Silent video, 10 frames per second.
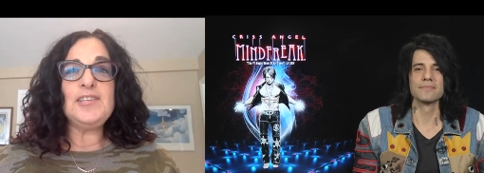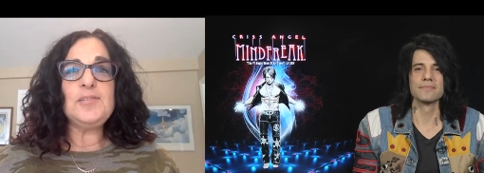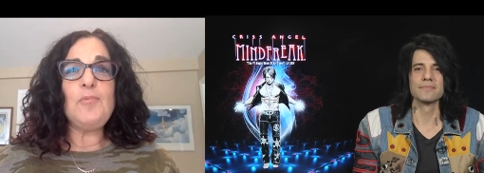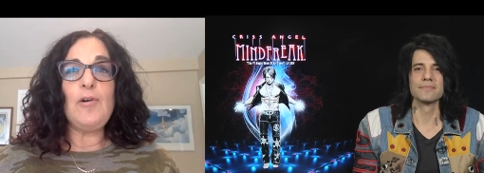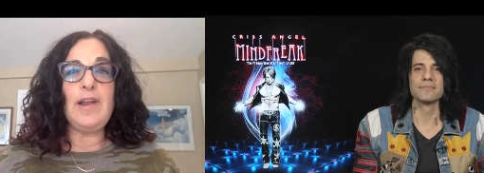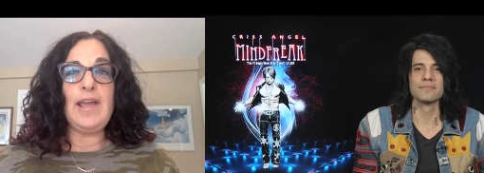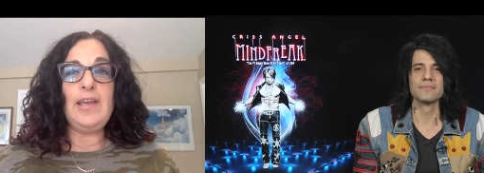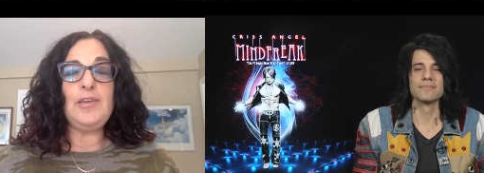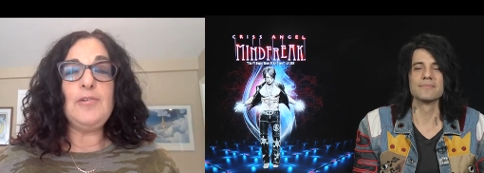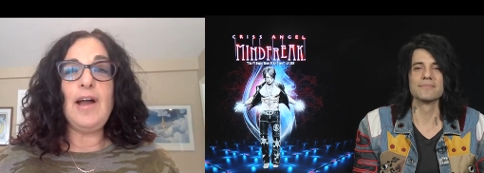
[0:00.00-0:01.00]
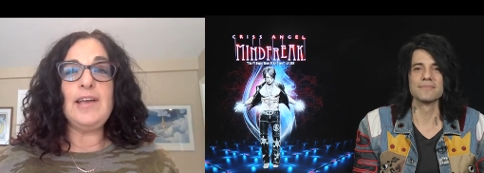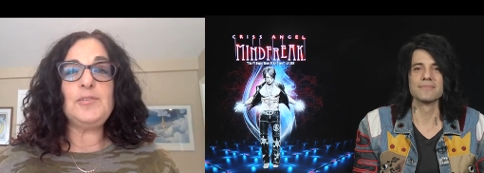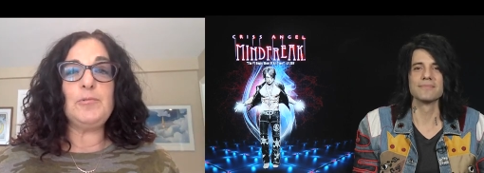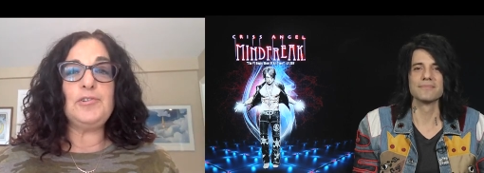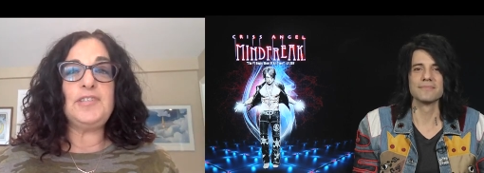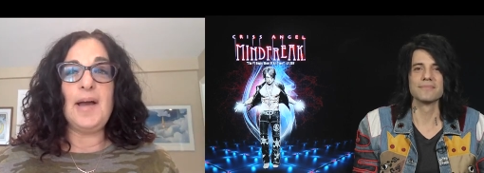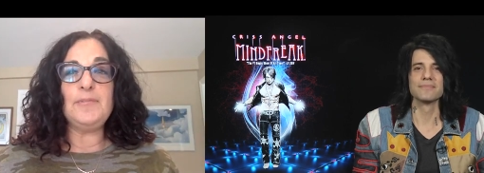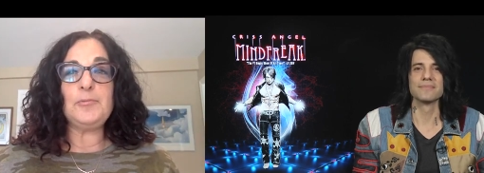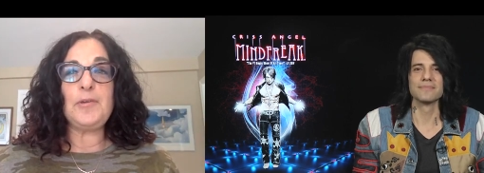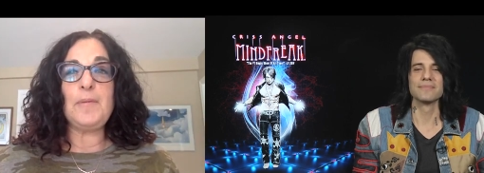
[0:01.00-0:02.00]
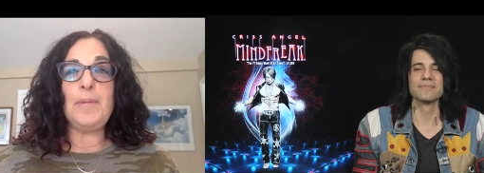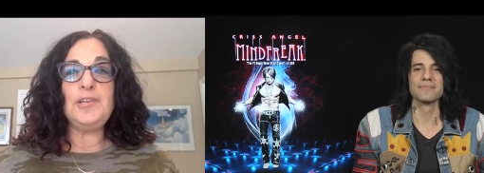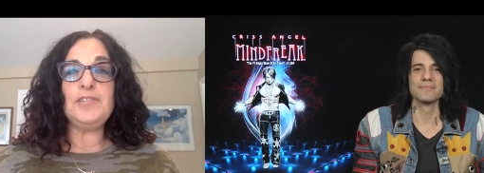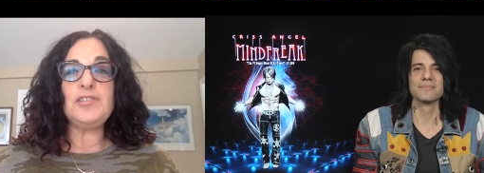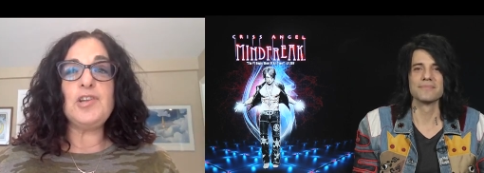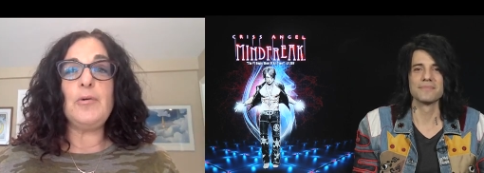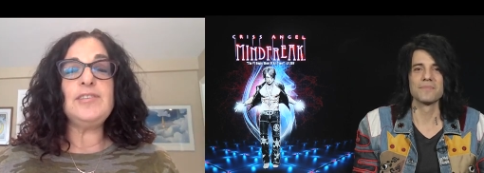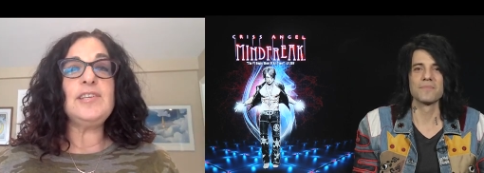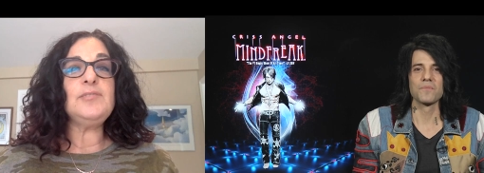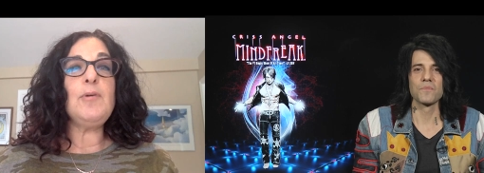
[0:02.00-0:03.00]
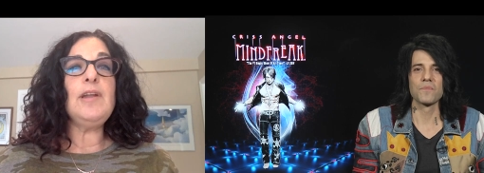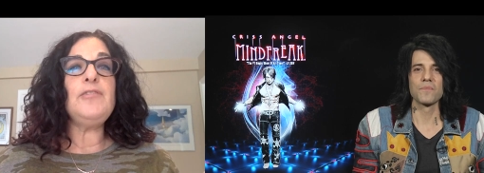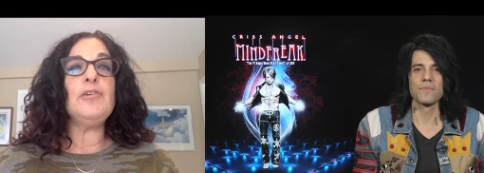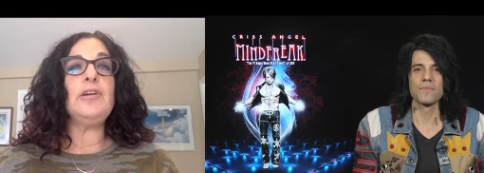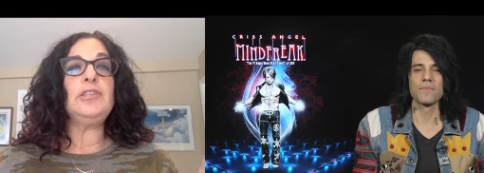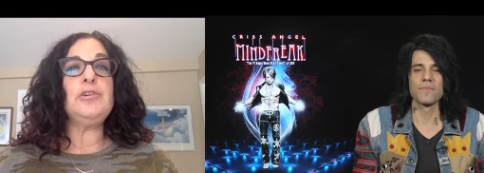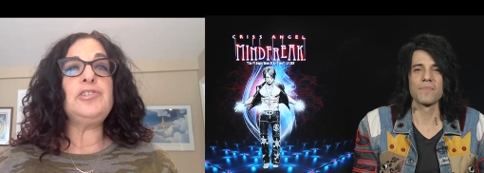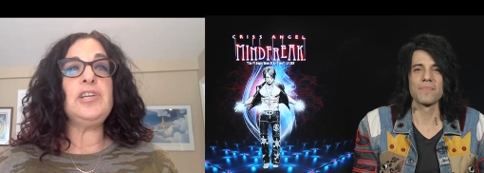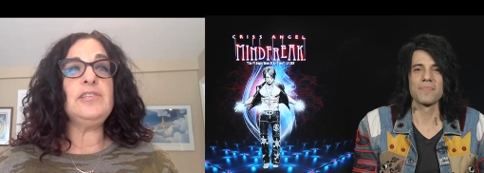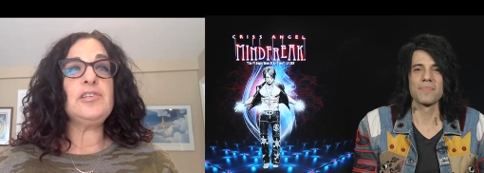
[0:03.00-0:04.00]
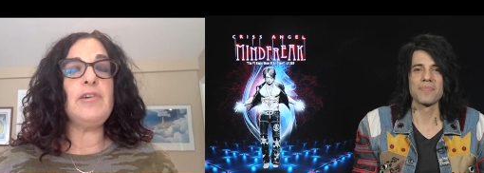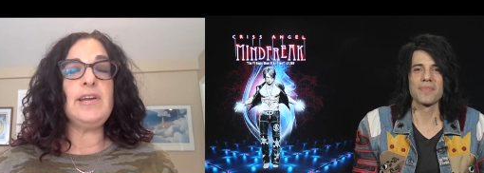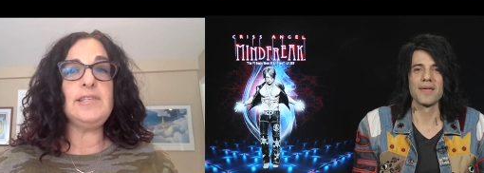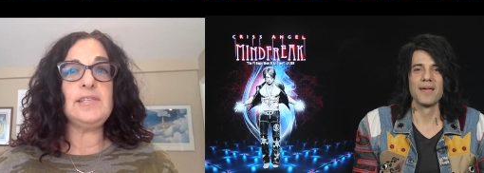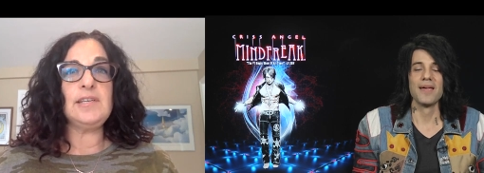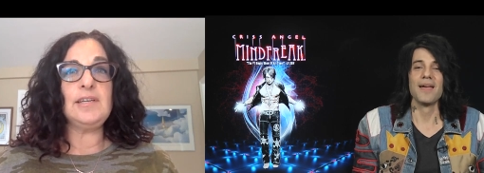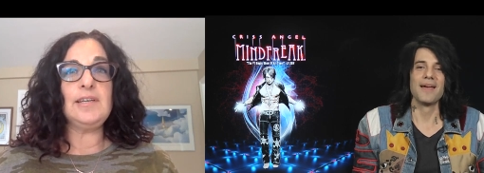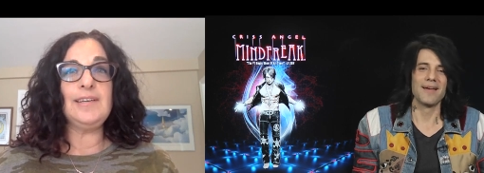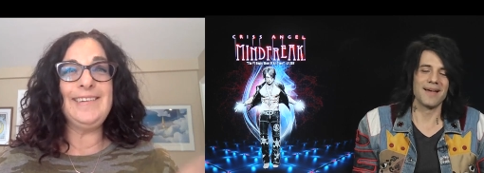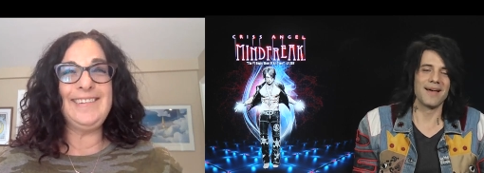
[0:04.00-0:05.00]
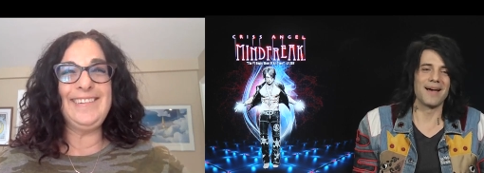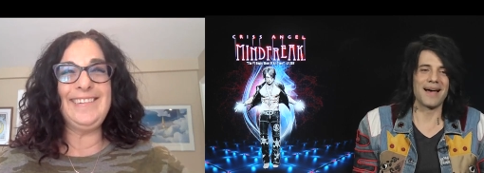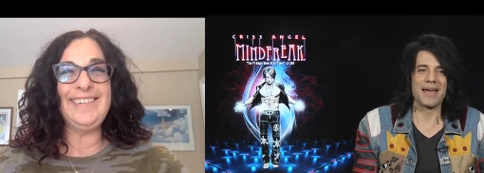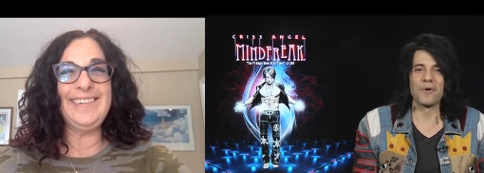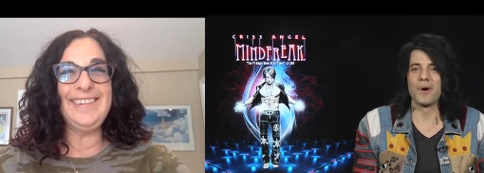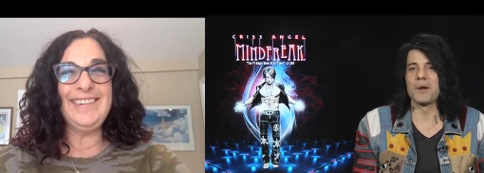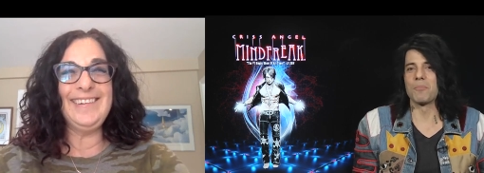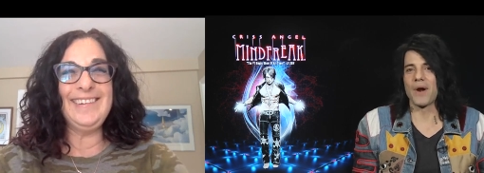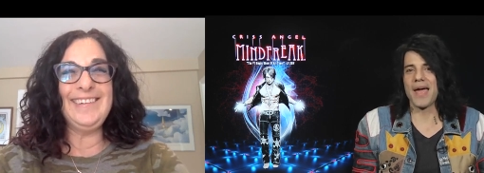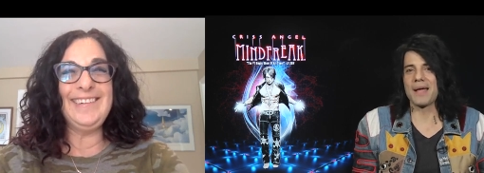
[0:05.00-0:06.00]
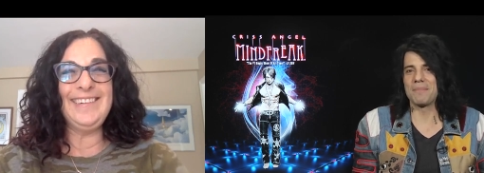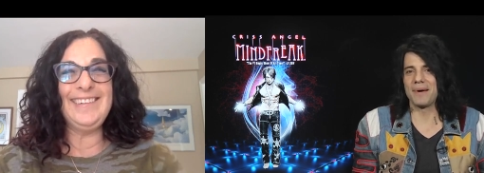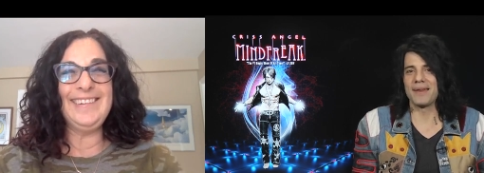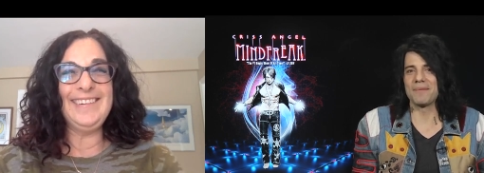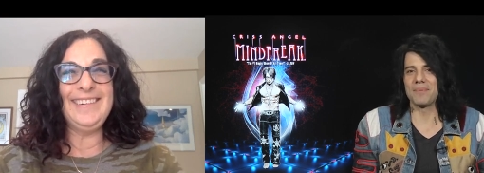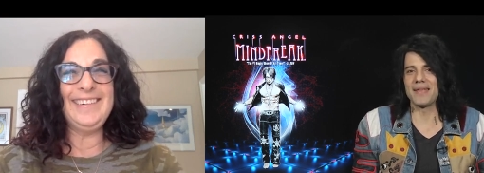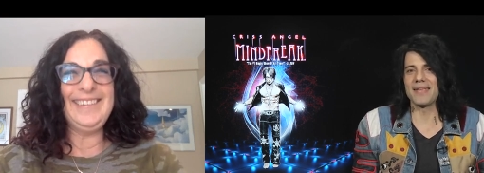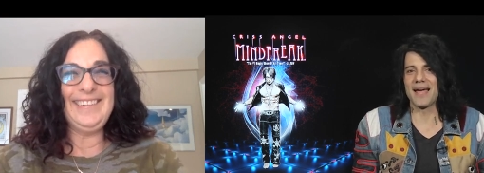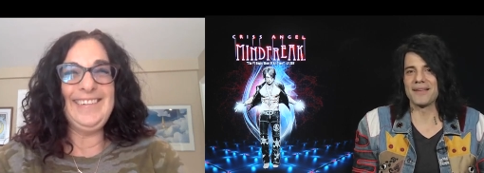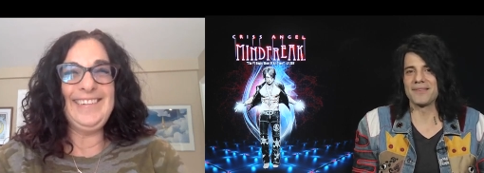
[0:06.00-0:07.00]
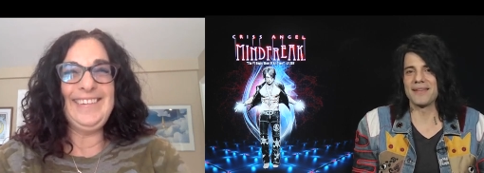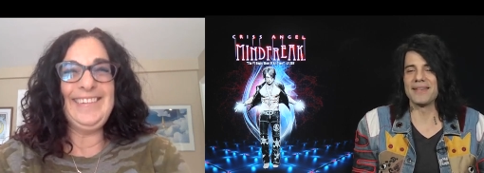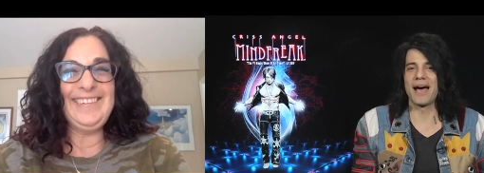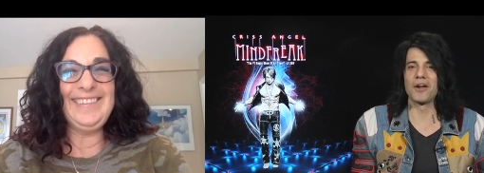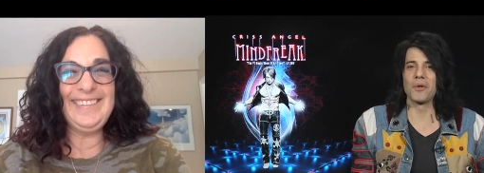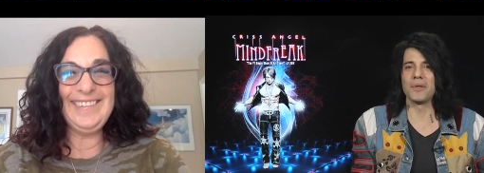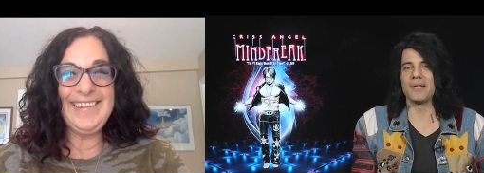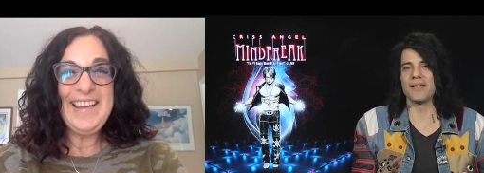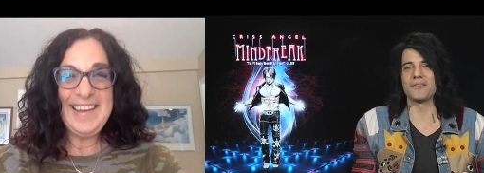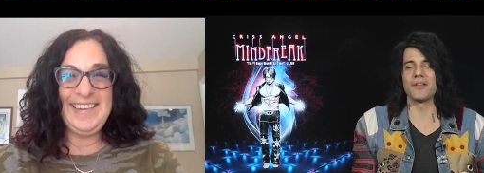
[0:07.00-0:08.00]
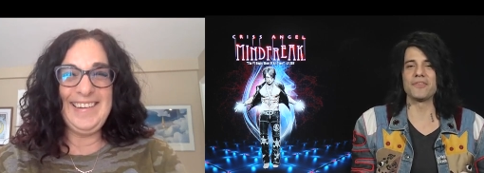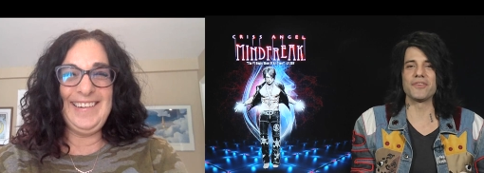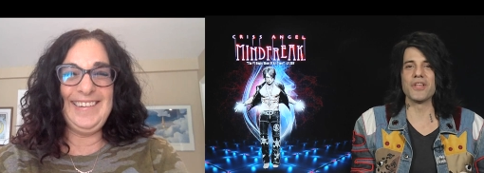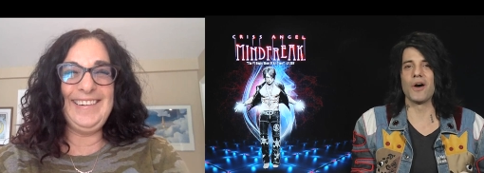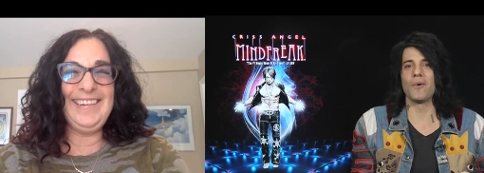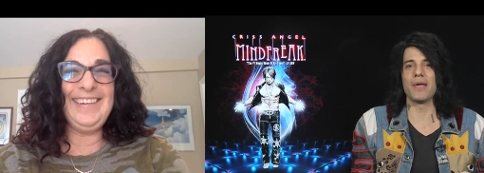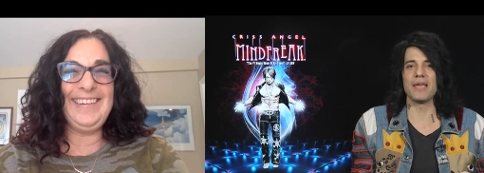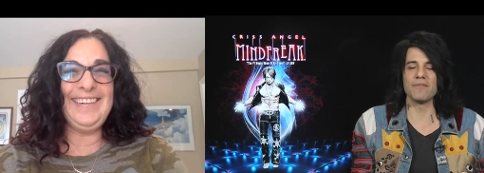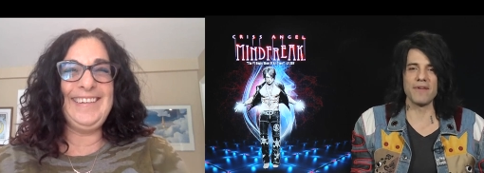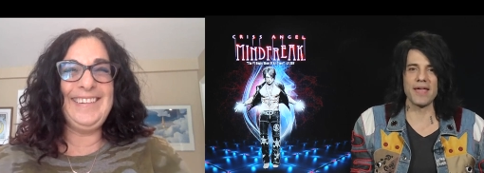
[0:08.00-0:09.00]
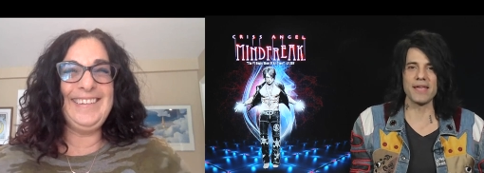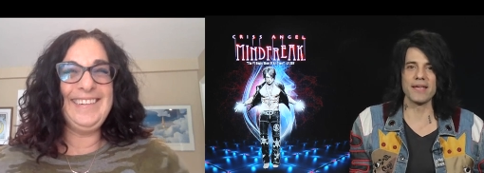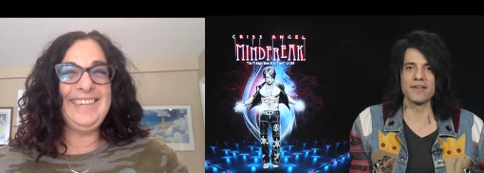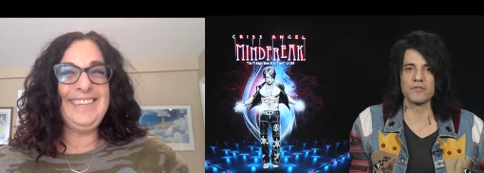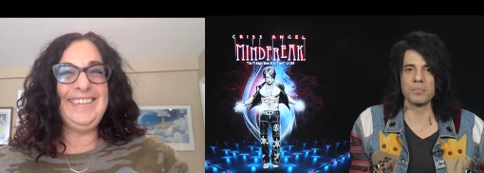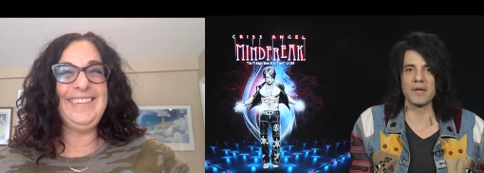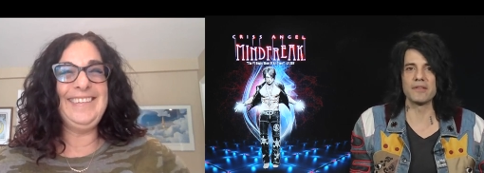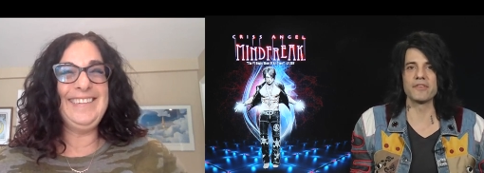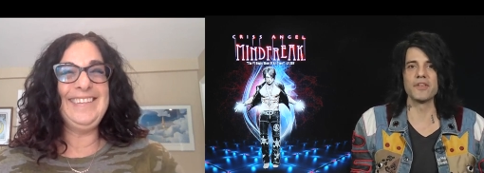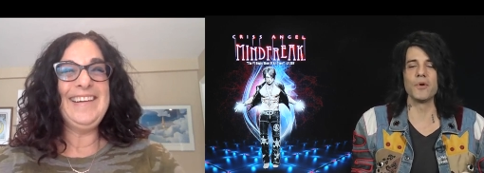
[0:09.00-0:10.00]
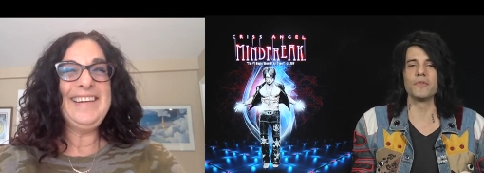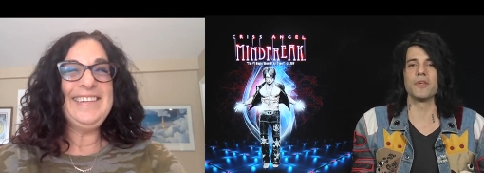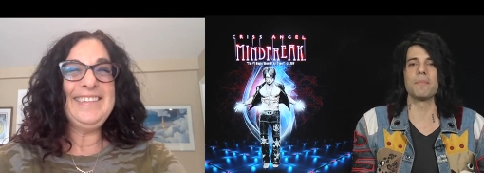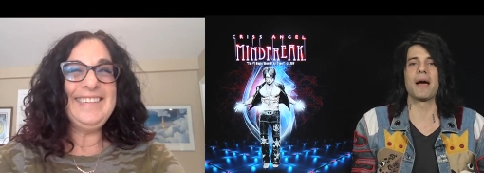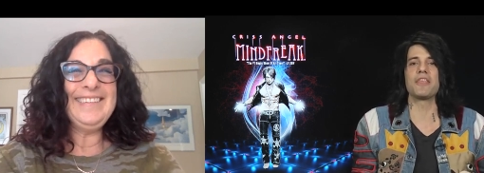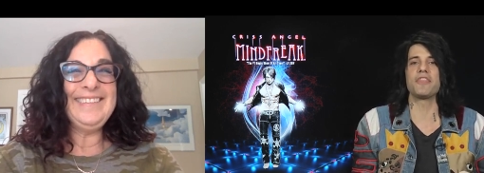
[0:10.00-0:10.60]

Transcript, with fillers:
Speaker 1: this morning you guys were dumped with a bunch of snow. Is this one of your illusions, Criss?
Speaker 2: I don't want to brag, but but yes, not only does it snow in Vegas, but it snows in my